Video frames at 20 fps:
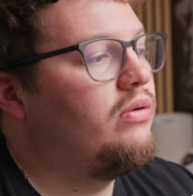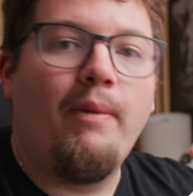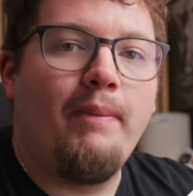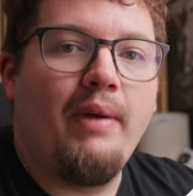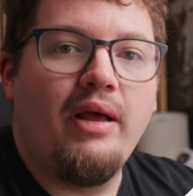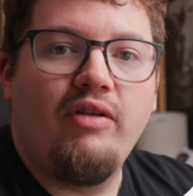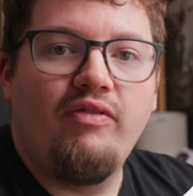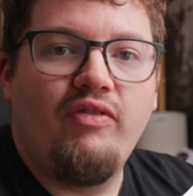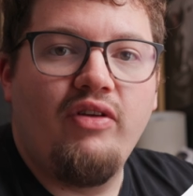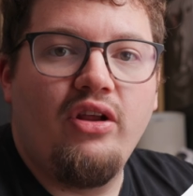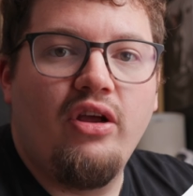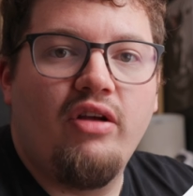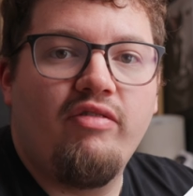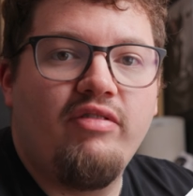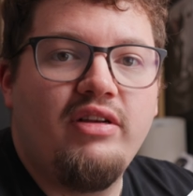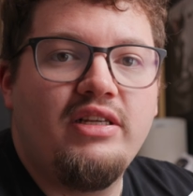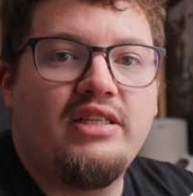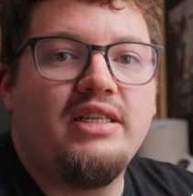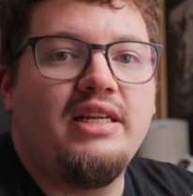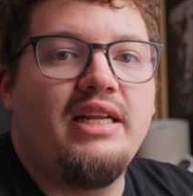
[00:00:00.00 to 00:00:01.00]
I made a video
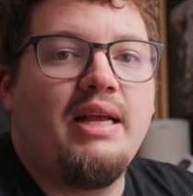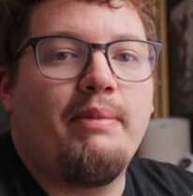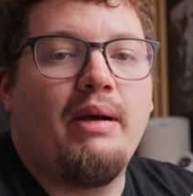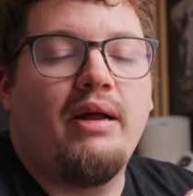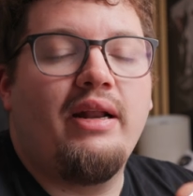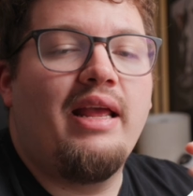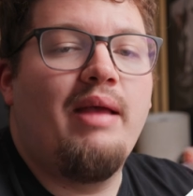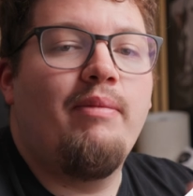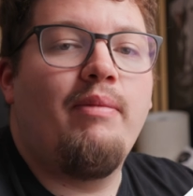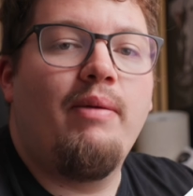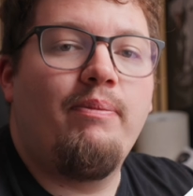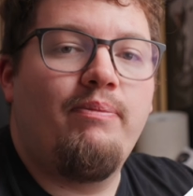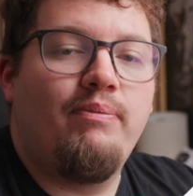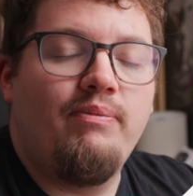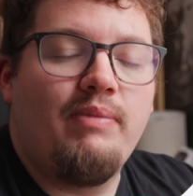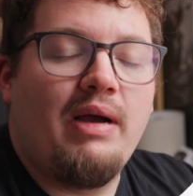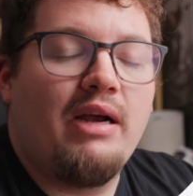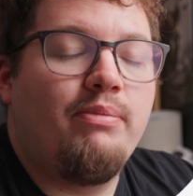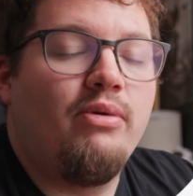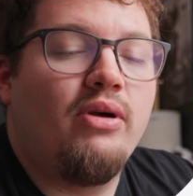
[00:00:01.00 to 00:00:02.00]
recently about the
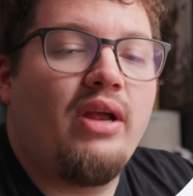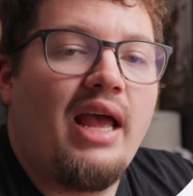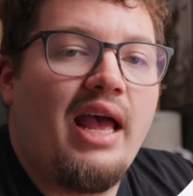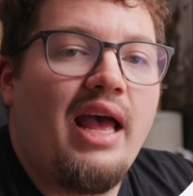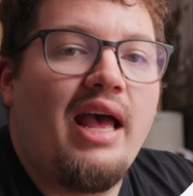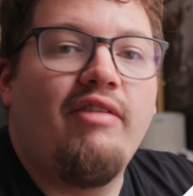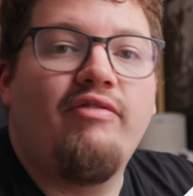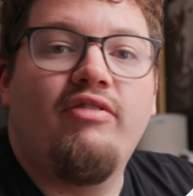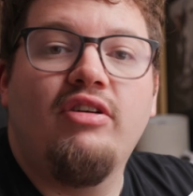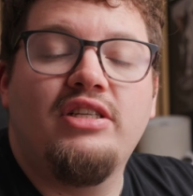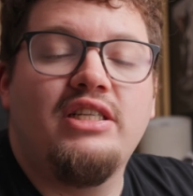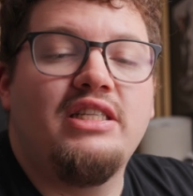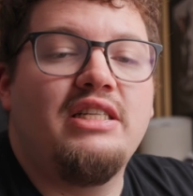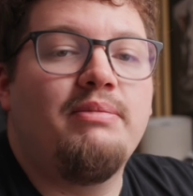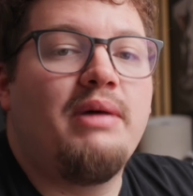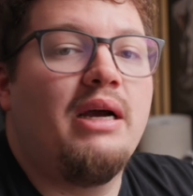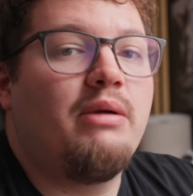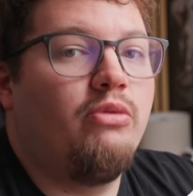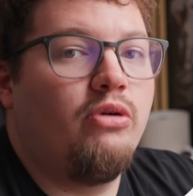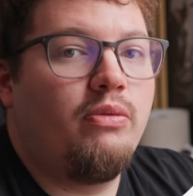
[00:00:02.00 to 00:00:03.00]
MacBook Air versus the
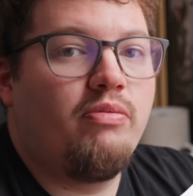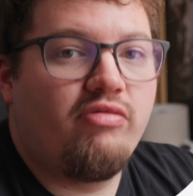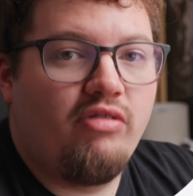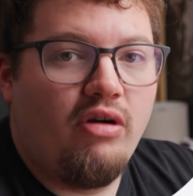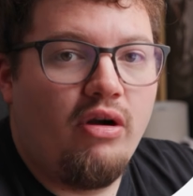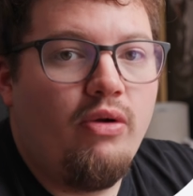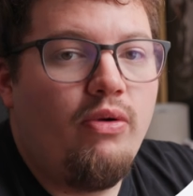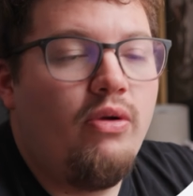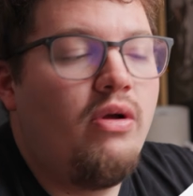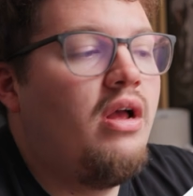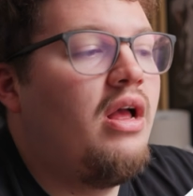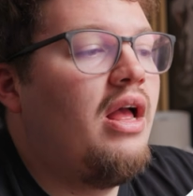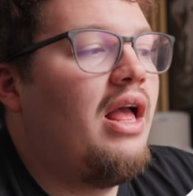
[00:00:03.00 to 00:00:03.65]
MacBook Pro,